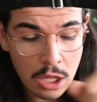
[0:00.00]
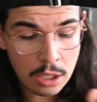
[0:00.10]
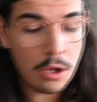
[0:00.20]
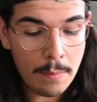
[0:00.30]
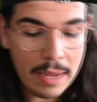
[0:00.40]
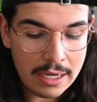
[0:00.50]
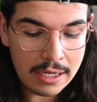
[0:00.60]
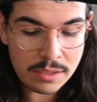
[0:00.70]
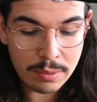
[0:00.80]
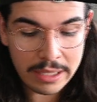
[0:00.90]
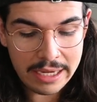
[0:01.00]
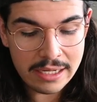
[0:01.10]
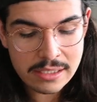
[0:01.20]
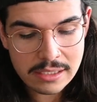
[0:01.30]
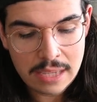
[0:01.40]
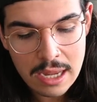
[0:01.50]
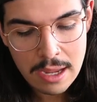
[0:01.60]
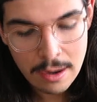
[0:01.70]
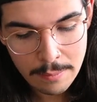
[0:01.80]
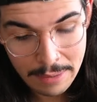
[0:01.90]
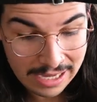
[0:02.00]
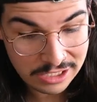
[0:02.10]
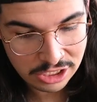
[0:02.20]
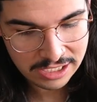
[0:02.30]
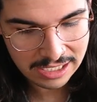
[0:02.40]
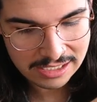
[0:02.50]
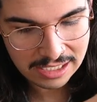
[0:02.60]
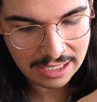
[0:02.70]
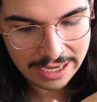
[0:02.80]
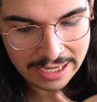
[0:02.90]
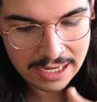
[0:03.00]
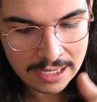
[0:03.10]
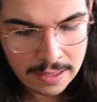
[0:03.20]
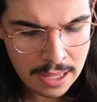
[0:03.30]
low maintenance plants, past just like I said, the lighting.